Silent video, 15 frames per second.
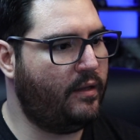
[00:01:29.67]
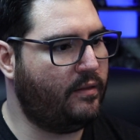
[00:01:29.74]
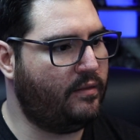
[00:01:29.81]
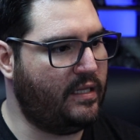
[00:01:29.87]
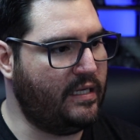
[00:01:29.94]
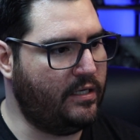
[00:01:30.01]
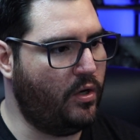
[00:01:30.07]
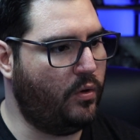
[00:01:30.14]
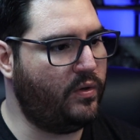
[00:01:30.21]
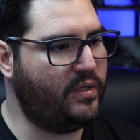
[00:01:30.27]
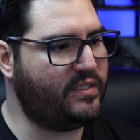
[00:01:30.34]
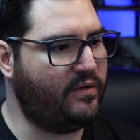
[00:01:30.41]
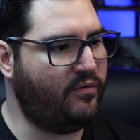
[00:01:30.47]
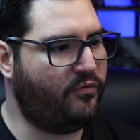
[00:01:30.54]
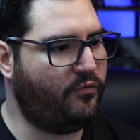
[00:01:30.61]
The
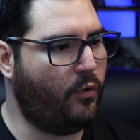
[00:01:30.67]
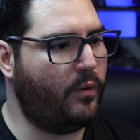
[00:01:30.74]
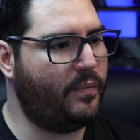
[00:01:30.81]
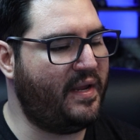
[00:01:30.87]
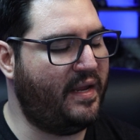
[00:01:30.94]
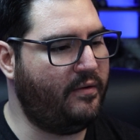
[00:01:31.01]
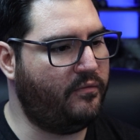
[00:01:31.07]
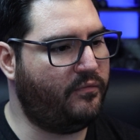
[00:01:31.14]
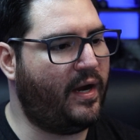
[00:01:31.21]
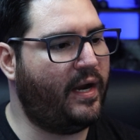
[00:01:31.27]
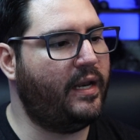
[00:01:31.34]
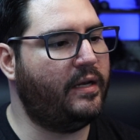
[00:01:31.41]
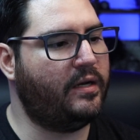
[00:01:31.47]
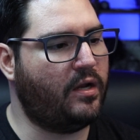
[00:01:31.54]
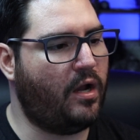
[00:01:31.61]
notice informed and
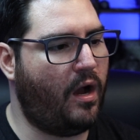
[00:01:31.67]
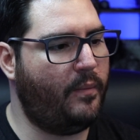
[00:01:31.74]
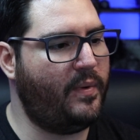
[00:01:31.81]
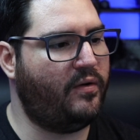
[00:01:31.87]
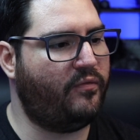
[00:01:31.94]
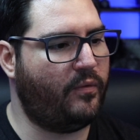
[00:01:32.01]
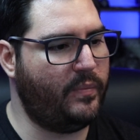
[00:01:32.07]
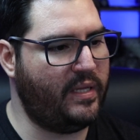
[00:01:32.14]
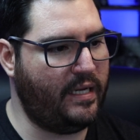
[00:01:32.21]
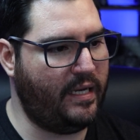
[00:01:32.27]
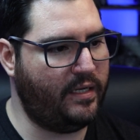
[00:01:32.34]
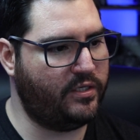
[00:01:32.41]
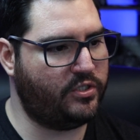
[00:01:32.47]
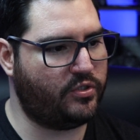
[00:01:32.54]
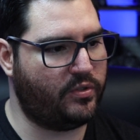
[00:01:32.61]
invited comment from the
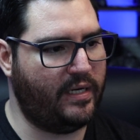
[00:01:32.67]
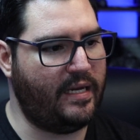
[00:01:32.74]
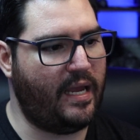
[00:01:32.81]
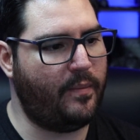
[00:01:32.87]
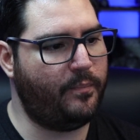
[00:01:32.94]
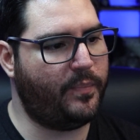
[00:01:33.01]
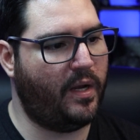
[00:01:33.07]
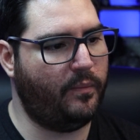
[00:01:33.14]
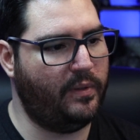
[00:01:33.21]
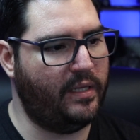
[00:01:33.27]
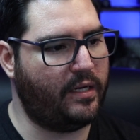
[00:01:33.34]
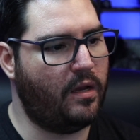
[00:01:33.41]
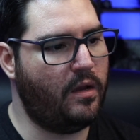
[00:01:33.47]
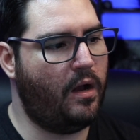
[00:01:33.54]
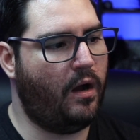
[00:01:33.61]
industry and
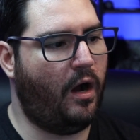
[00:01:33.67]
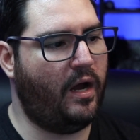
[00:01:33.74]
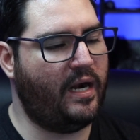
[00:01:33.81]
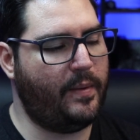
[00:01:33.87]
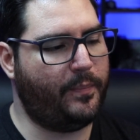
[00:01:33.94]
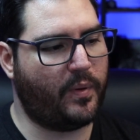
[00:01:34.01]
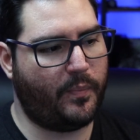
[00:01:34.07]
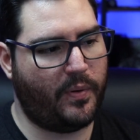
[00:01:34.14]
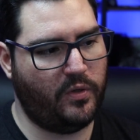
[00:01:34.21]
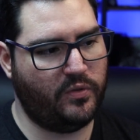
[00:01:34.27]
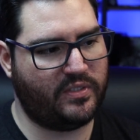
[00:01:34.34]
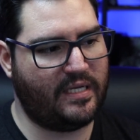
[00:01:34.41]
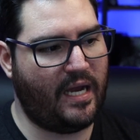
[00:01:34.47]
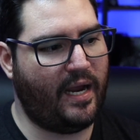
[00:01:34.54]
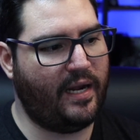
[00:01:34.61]
public on a
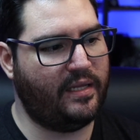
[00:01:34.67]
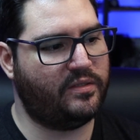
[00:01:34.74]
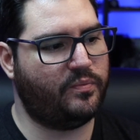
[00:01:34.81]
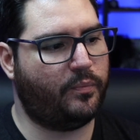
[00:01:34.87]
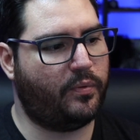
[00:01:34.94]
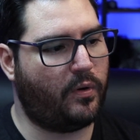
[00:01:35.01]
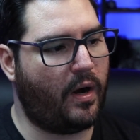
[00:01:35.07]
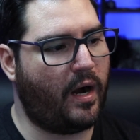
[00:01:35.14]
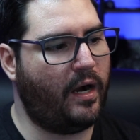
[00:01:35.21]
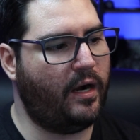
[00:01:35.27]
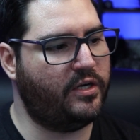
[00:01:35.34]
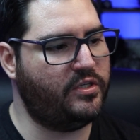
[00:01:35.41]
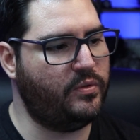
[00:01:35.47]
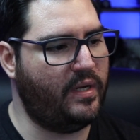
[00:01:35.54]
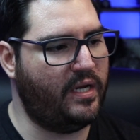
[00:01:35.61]
proposed guidance
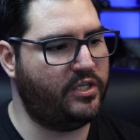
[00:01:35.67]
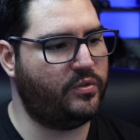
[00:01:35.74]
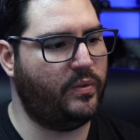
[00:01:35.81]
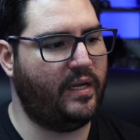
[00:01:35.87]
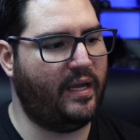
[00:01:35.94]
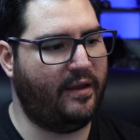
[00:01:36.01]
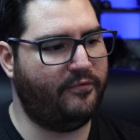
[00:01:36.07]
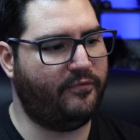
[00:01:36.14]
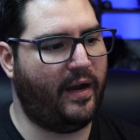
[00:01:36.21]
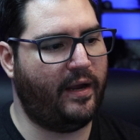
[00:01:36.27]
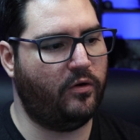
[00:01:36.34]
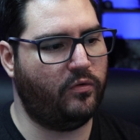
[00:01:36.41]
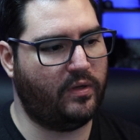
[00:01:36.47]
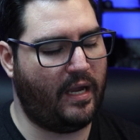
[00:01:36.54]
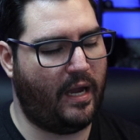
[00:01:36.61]
prior to issuing a
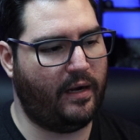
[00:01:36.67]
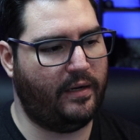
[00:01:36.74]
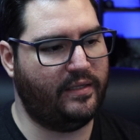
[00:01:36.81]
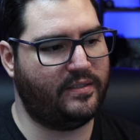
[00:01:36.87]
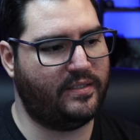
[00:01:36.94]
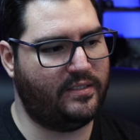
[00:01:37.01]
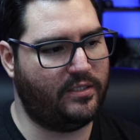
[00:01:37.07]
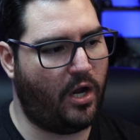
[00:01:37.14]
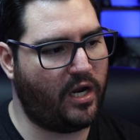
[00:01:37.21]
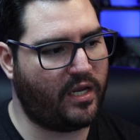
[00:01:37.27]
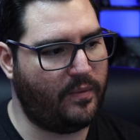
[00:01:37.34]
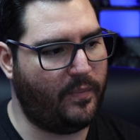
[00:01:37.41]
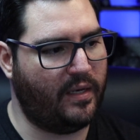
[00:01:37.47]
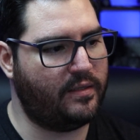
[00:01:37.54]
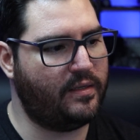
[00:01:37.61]
final guidance
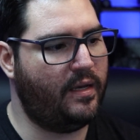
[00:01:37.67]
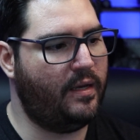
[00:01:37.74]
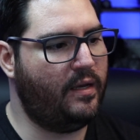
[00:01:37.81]
document.